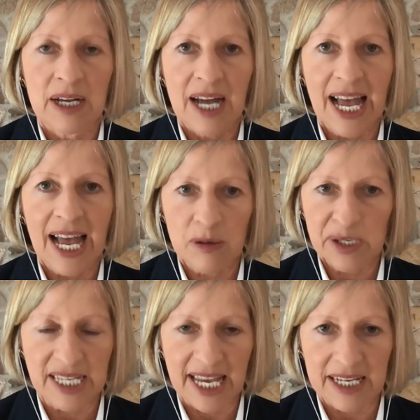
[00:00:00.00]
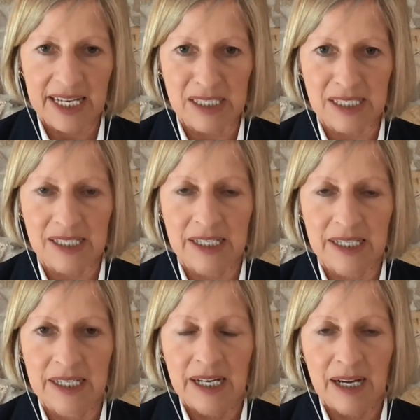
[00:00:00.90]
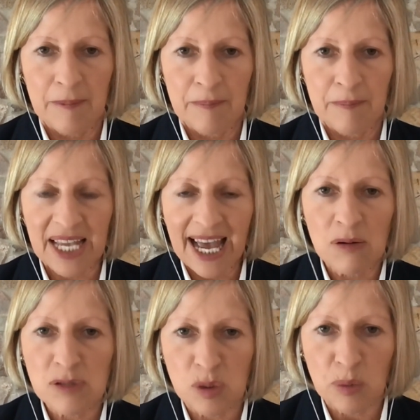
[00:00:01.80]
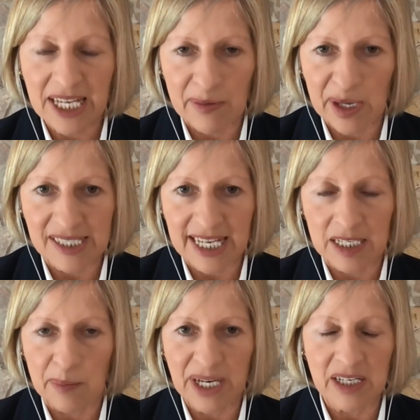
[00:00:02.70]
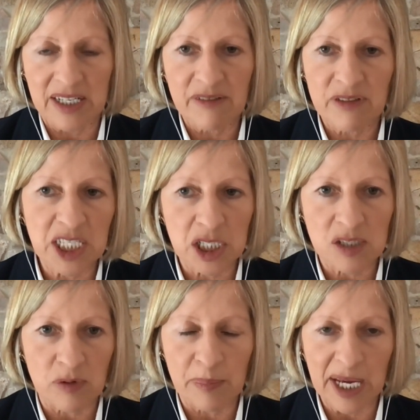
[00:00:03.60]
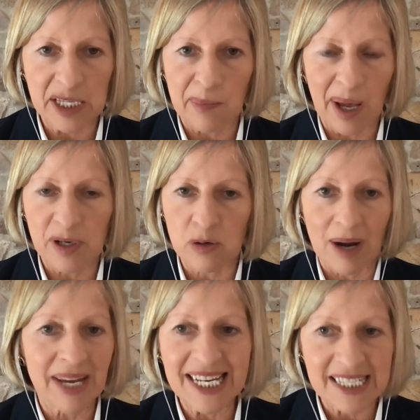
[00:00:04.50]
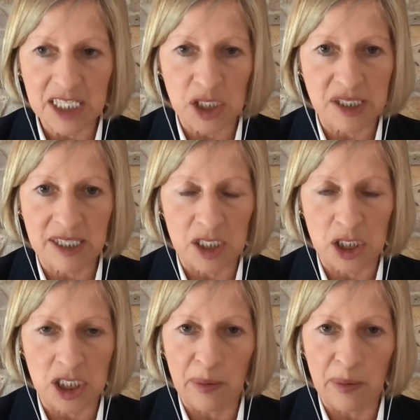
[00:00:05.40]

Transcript: hang on a second. Um, how do I get that second opinion? If they just repeat the mammogram, is it just going to show